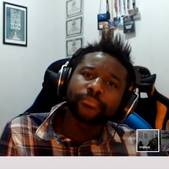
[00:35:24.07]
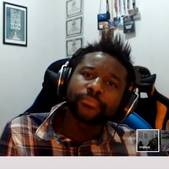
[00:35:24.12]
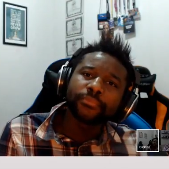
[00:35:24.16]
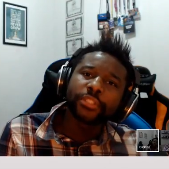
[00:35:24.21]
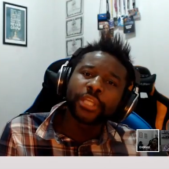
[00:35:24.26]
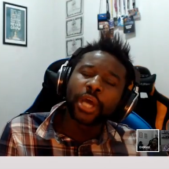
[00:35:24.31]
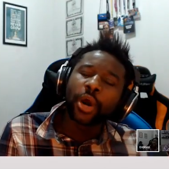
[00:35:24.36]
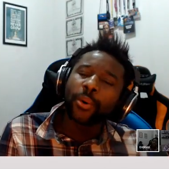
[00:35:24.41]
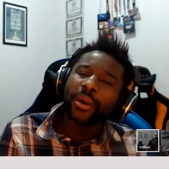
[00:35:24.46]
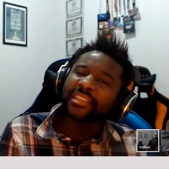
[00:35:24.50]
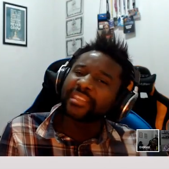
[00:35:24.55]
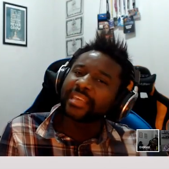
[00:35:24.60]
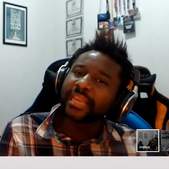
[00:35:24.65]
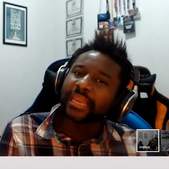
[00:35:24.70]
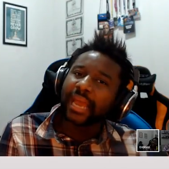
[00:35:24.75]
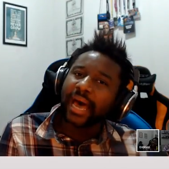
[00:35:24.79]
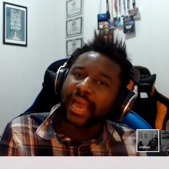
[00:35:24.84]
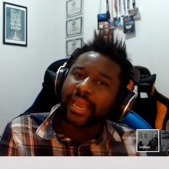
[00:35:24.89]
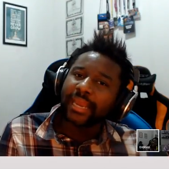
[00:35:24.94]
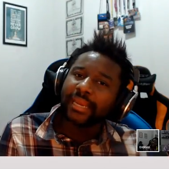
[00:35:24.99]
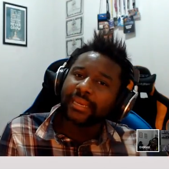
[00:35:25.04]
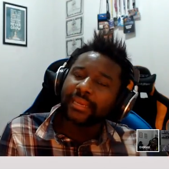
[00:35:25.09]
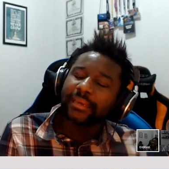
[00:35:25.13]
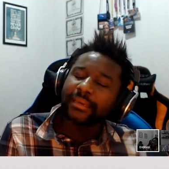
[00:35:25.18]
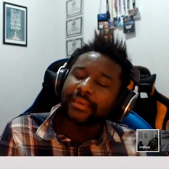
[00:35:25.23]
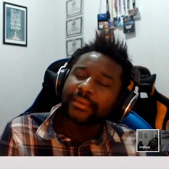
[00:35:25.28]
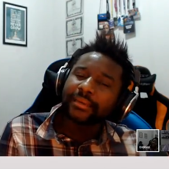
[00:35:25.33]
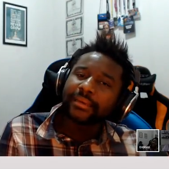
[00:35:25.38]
towing the line.